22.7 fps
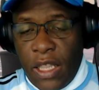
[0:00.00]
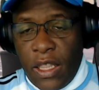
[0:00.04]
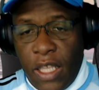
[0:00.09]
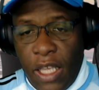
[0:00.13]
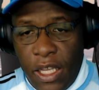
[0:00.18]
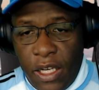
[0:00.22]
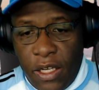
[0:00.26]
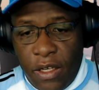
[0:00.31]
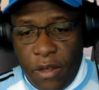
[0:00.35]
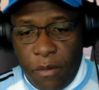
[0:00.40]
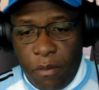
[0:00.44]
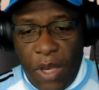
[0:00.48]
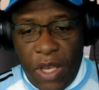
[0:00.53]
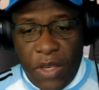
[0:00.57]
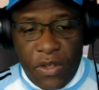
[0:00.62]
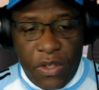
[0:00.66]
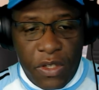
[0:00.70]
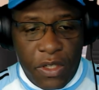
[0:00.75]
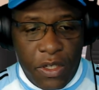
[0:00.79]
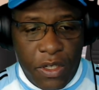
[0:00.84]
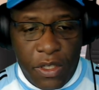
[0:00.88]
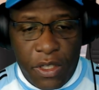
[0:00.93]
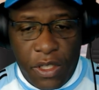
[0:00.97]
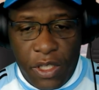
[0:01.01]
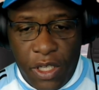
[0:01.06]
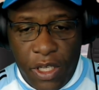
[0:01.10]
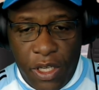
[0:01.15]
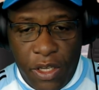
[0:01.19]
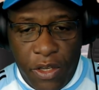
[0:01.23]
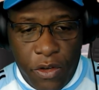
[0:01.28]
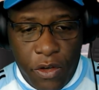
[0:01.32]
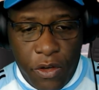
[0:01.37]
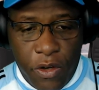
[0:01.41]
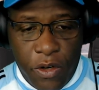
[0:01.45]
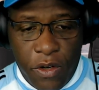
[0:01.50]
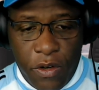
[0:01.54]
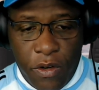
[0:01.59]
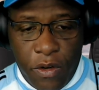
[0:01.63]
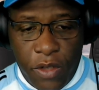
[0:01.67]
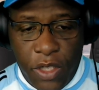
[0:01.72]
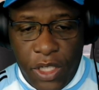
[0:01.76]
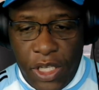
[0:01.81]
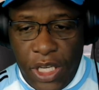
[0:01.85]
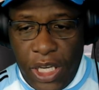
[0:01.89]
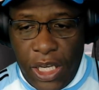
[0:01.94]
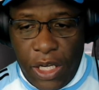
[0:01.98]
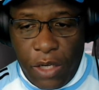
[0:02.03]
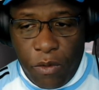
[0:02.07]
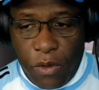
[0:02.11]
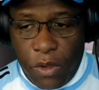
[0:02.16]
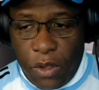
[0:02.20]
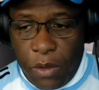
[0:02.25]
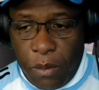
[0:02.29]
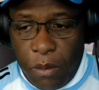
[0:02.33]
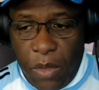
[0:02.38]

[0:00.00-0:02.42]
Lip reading: And then basically your gig